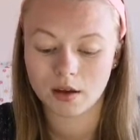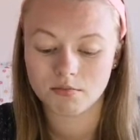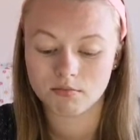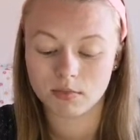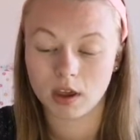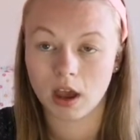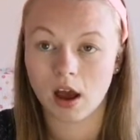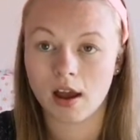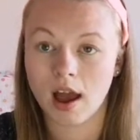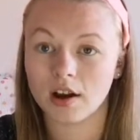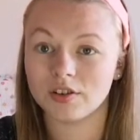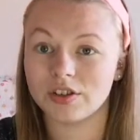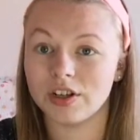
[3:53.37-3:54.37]
Um, yeah, I
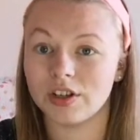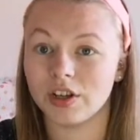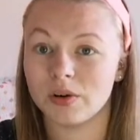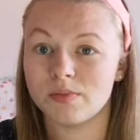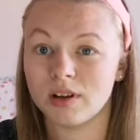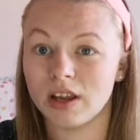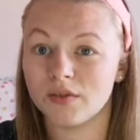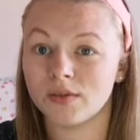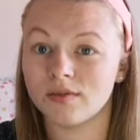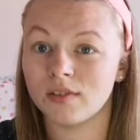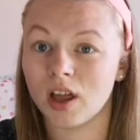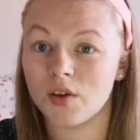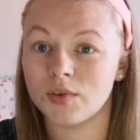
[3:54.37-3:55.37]
actually do believe
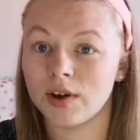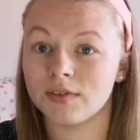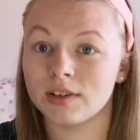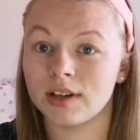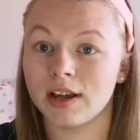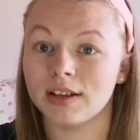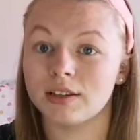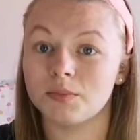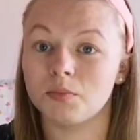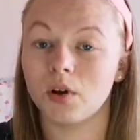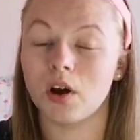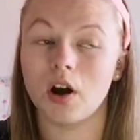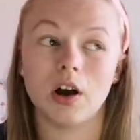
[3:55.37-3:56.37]
in life after death
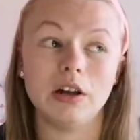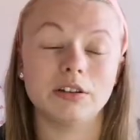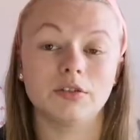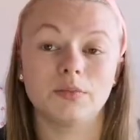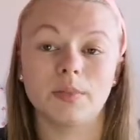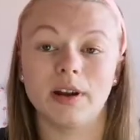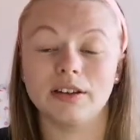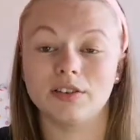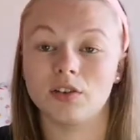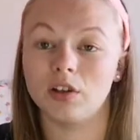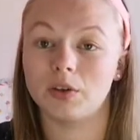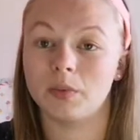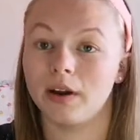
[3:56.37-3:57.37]
because of
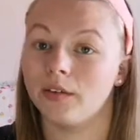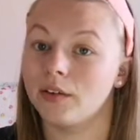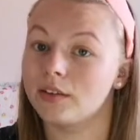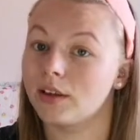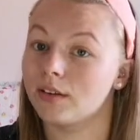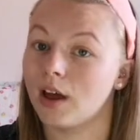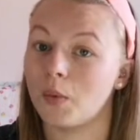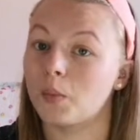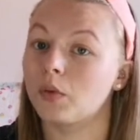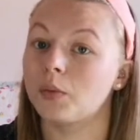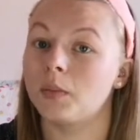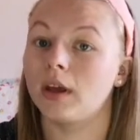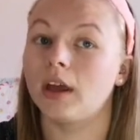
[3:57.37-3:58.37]
personal experience that's
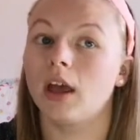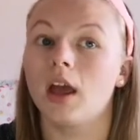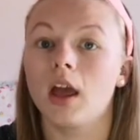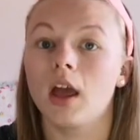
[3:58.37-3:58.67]
happened to me.